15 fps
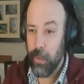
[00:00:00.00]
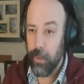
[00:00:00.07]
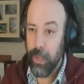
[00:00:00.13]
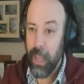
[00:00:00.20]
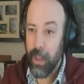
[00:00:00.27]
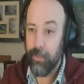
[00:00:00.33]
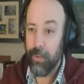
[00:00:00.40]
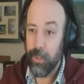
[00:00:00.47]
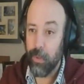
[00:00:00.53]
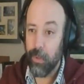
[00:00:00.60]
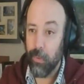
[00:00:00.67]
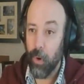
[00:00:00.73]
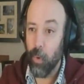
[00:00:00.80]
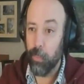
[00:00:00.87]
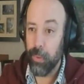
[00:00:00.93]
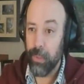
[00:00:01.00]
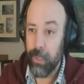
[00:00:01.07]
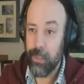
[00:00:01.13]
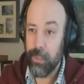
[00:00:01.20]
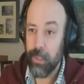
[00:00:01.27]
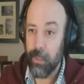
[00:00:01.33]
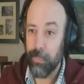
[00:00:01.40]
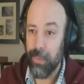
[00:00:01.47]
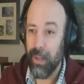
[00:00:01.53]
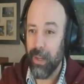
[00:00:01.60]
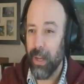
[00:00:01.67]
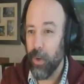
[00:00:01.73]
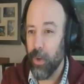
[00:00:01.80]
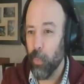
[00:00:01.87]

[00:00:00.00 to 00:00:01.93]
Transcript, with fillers: having to grow Planckzip, I